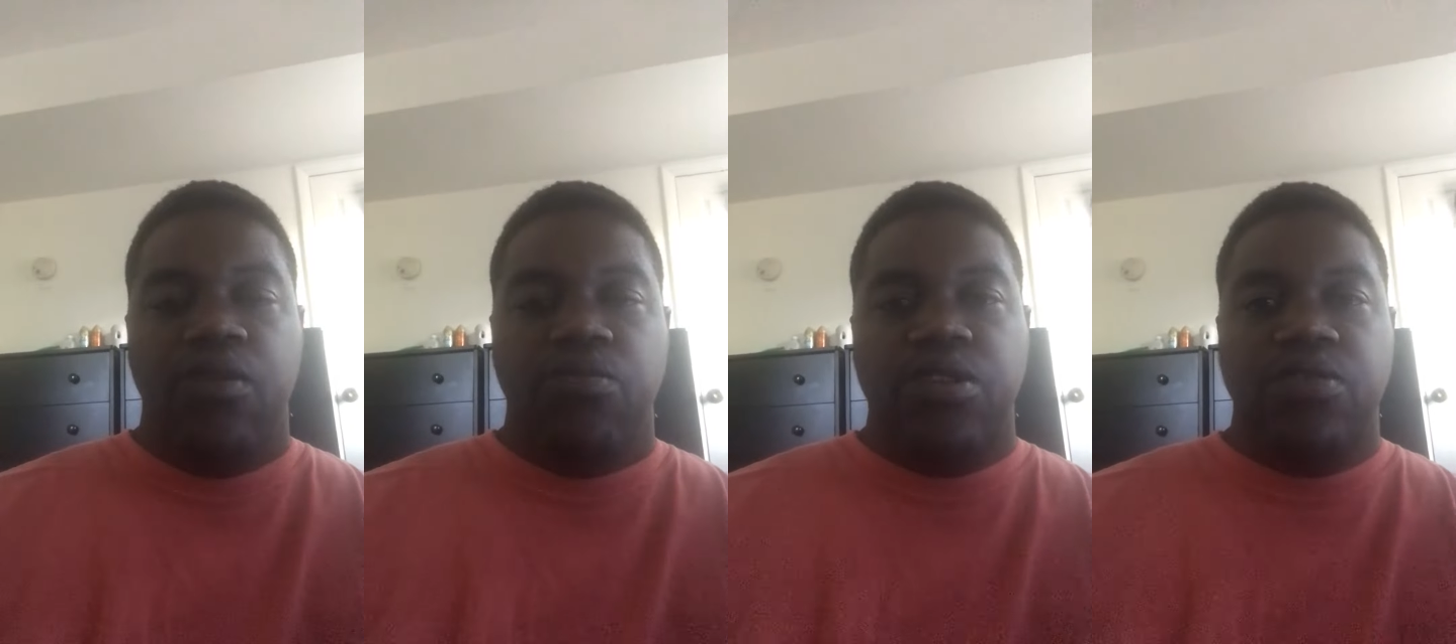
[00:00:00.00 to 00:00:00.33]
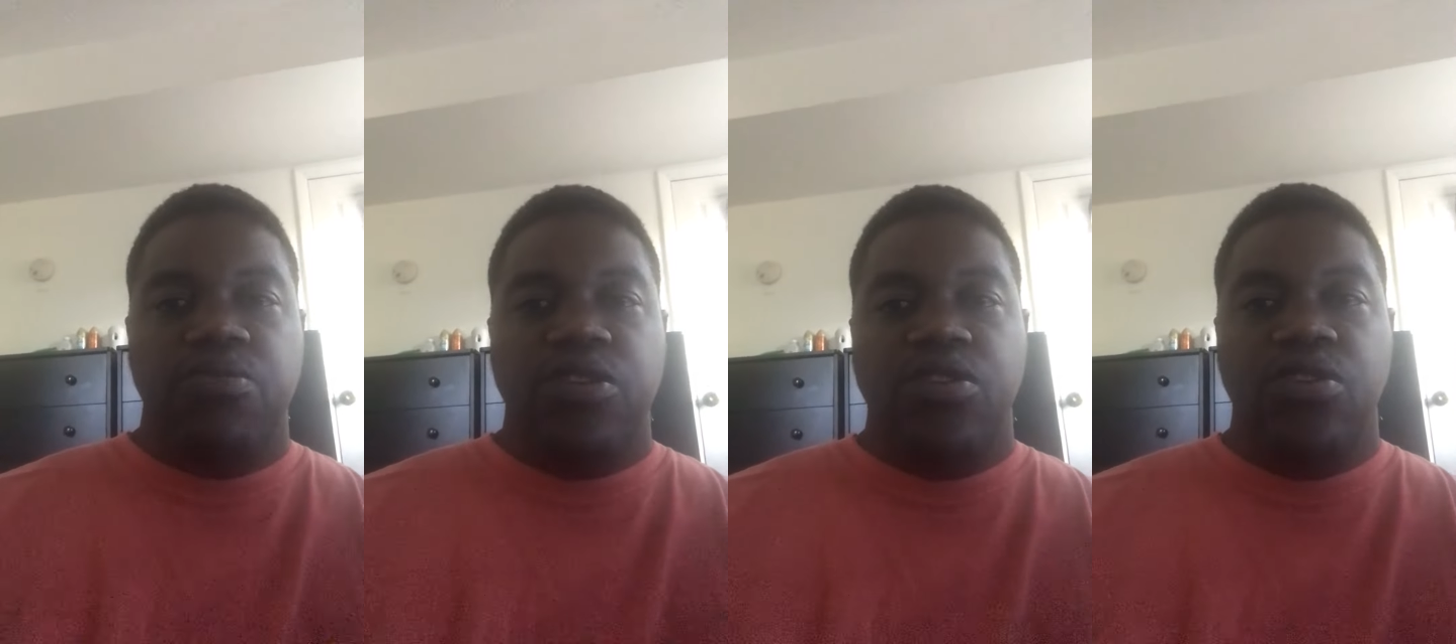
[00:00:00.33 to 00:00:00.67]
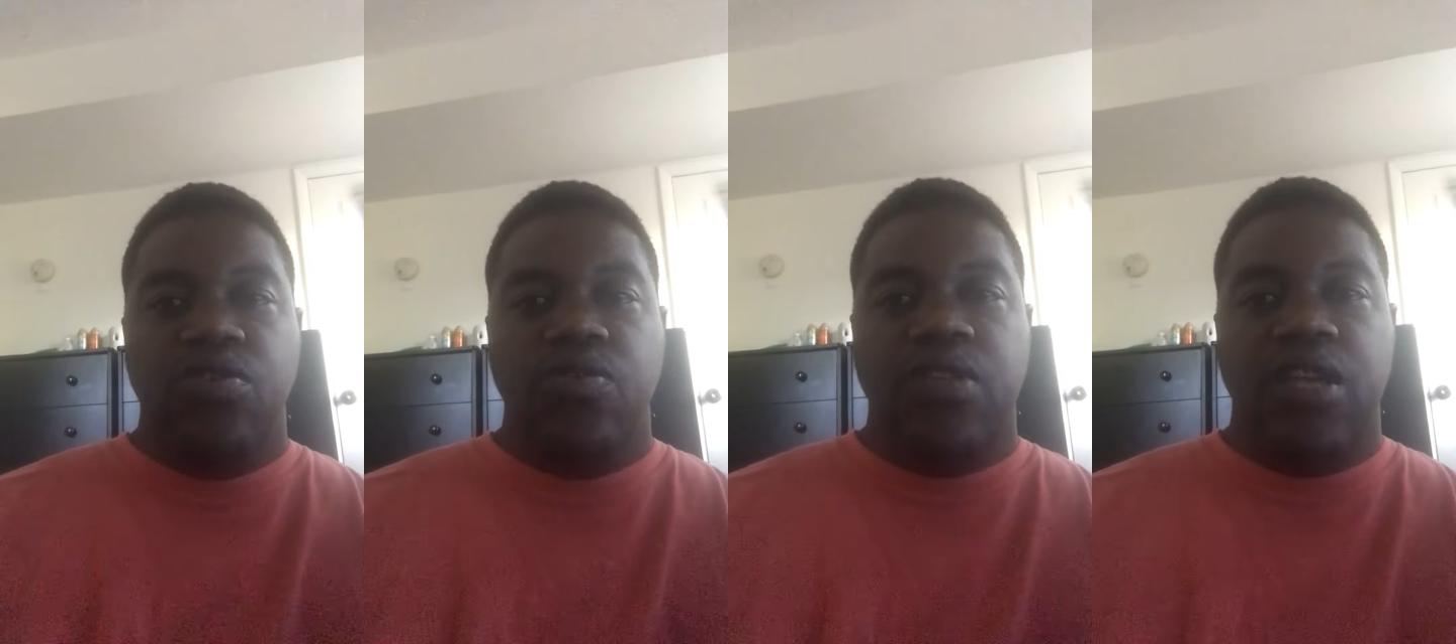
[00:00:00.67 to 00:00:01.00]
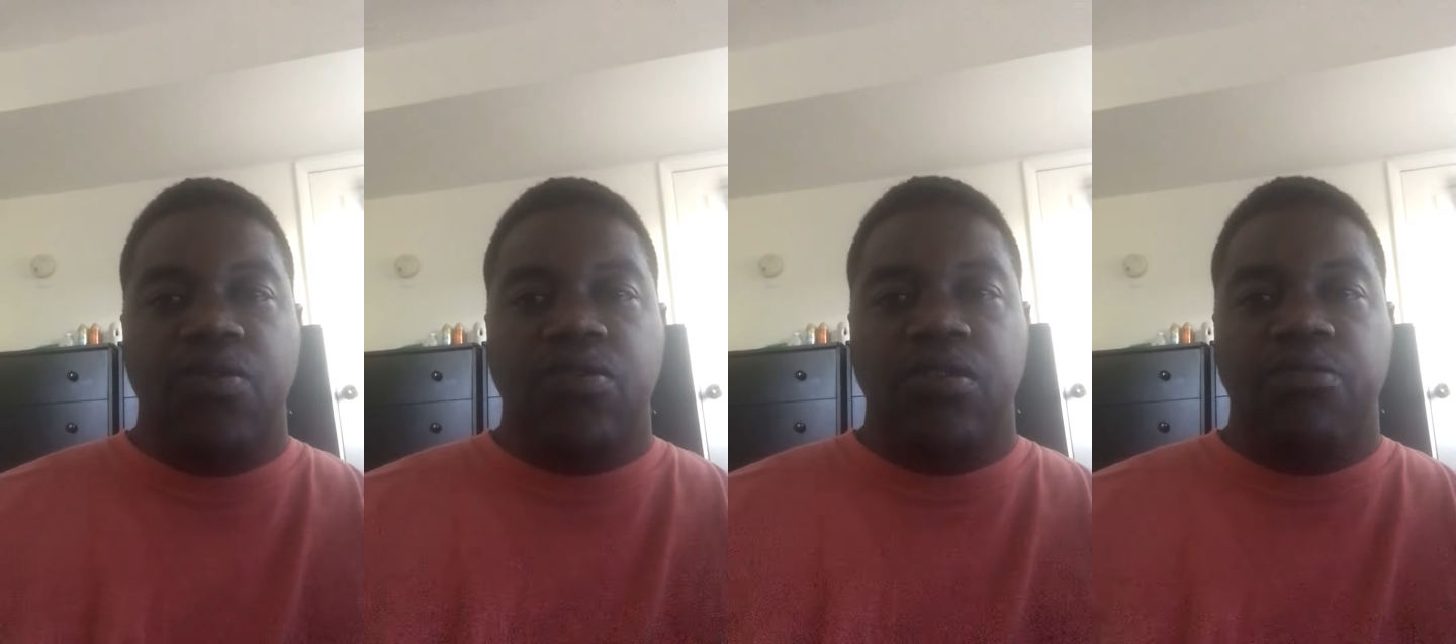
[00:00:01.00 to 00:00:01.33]
which we knew
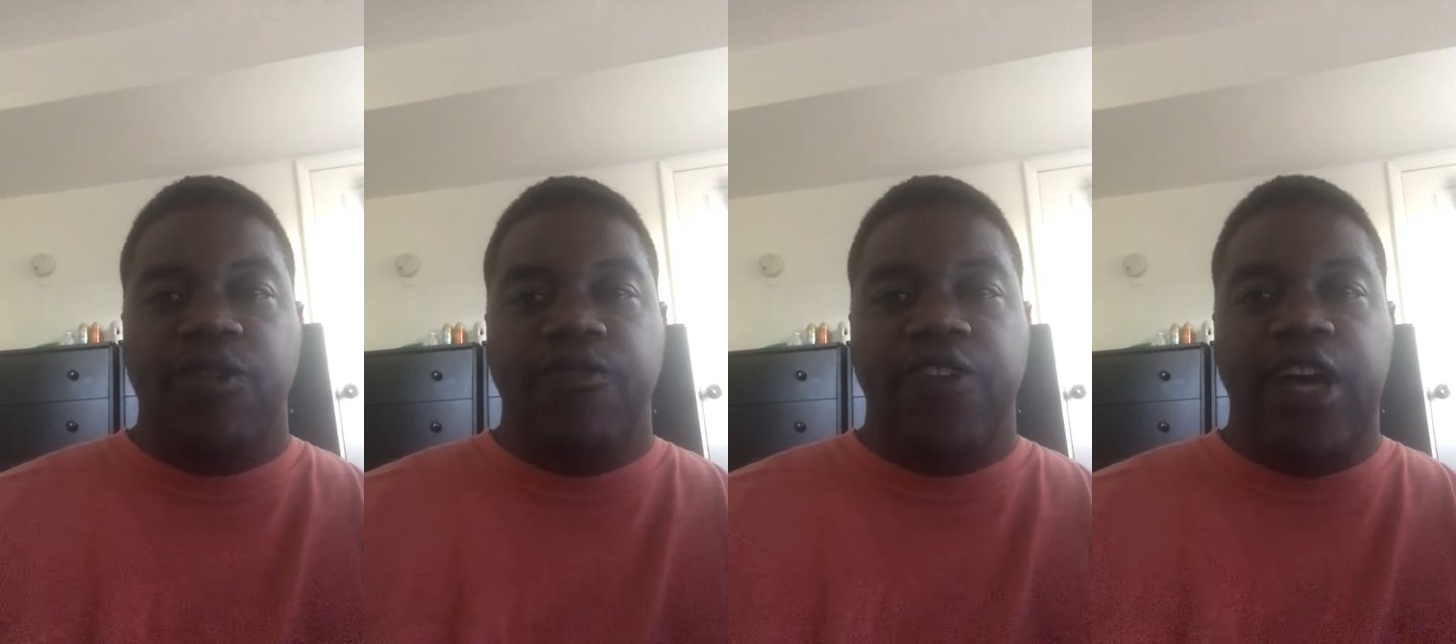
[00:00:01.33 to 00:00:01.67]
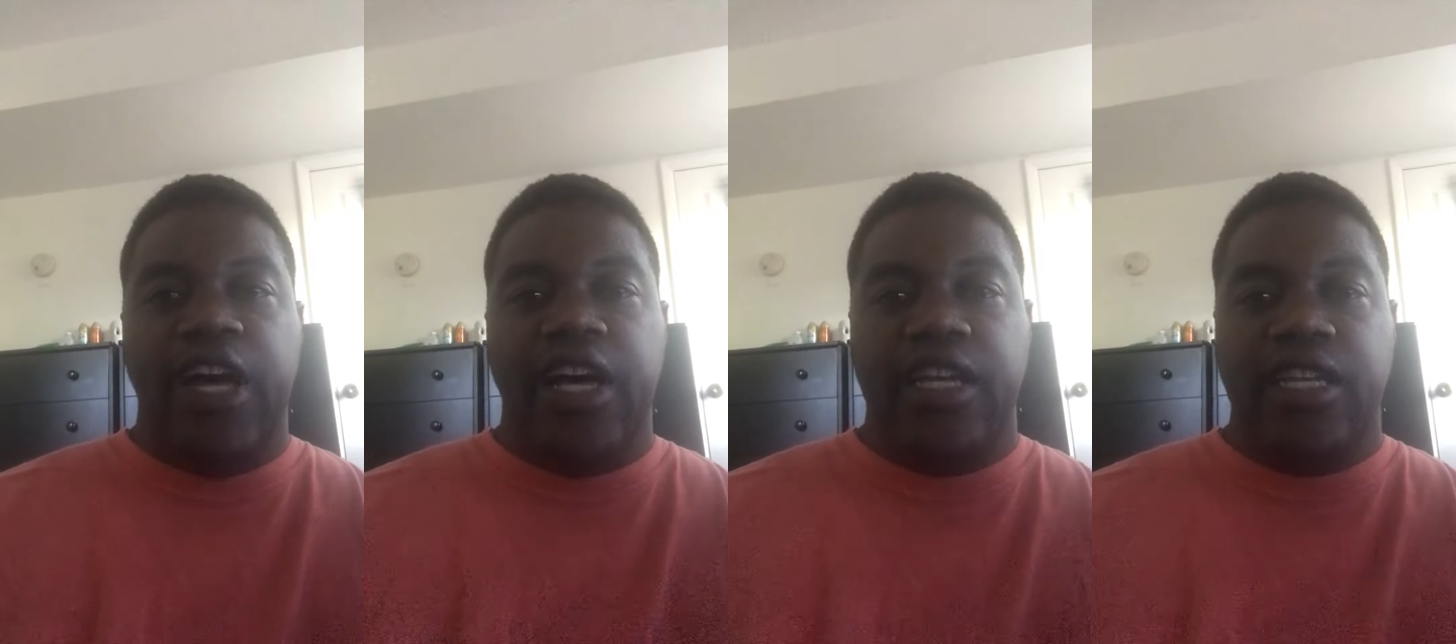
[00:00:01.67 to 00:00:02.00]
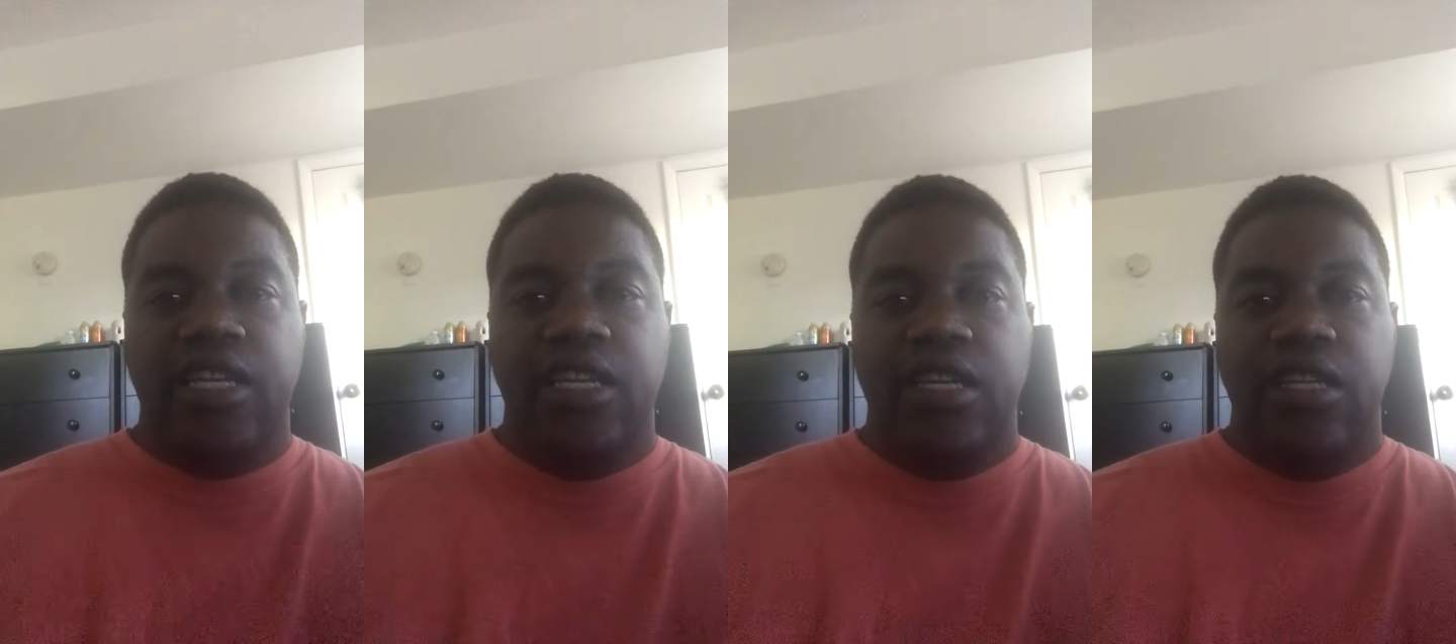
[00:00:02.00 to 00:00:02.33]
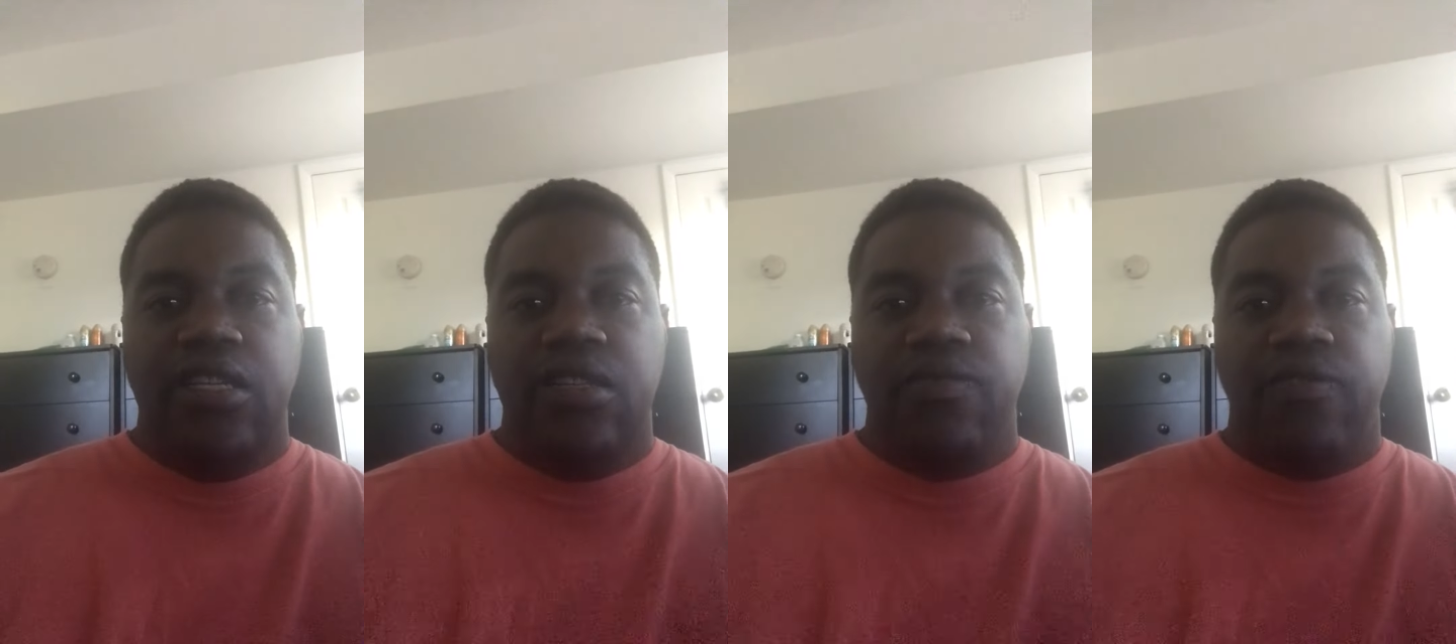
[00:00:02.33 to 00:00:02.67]
there was going to be fine.
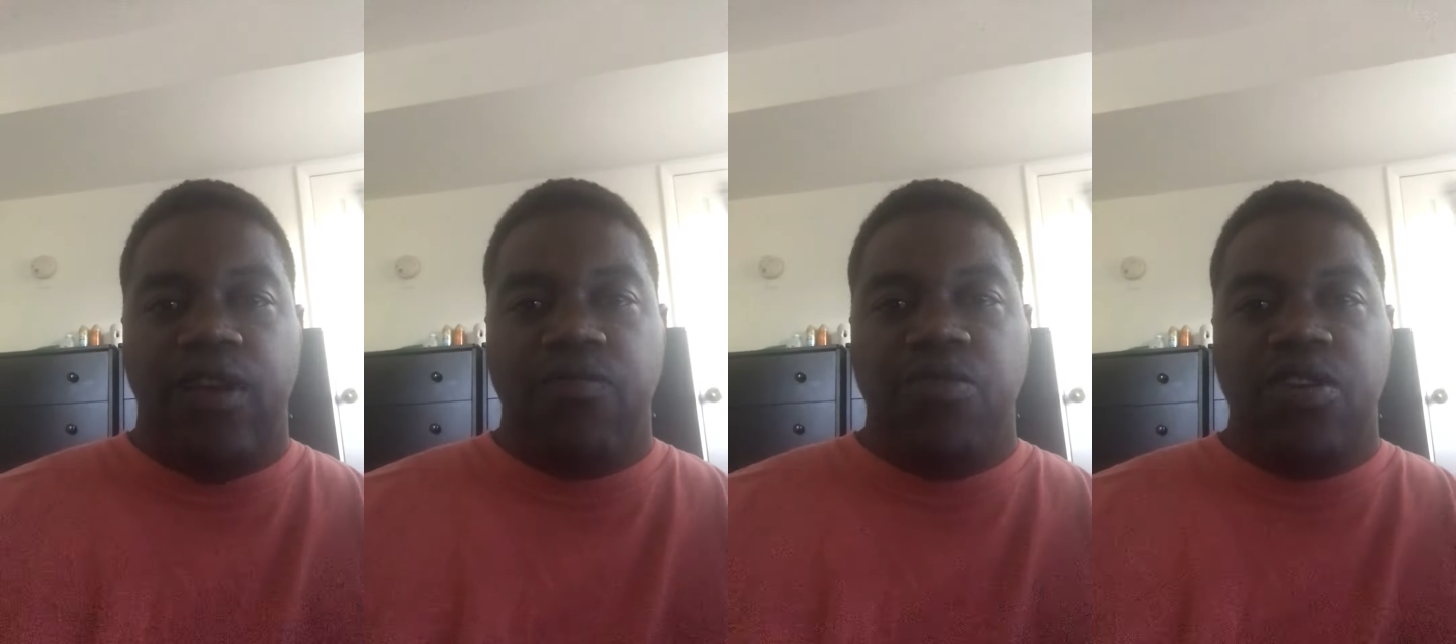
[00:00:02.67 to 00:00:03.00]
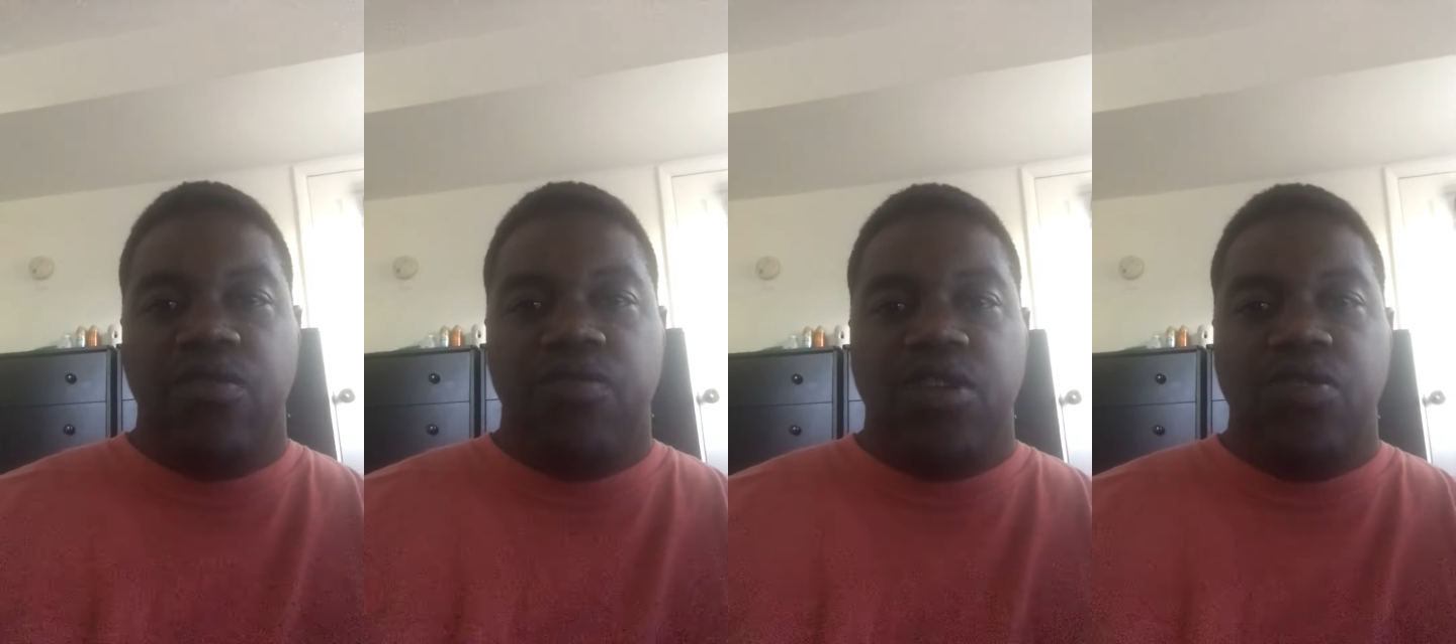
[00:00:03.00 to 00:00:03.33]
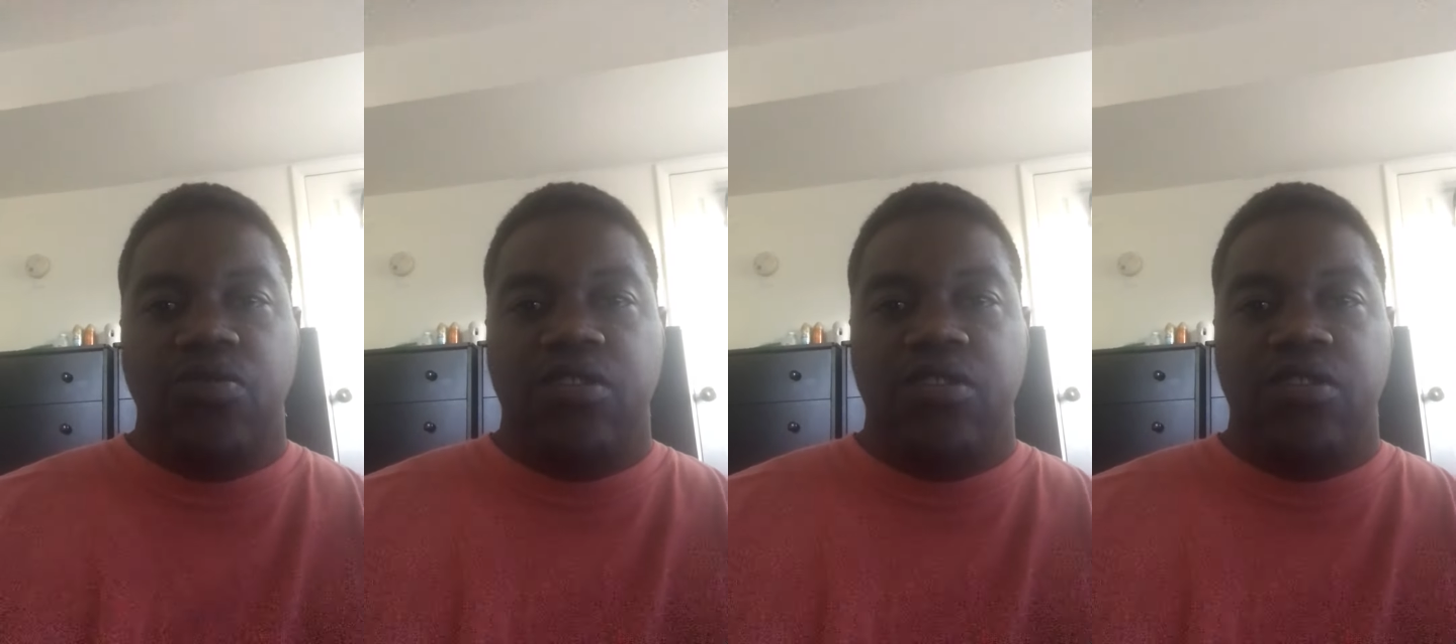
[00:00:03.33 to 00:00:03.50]
Um, we already knew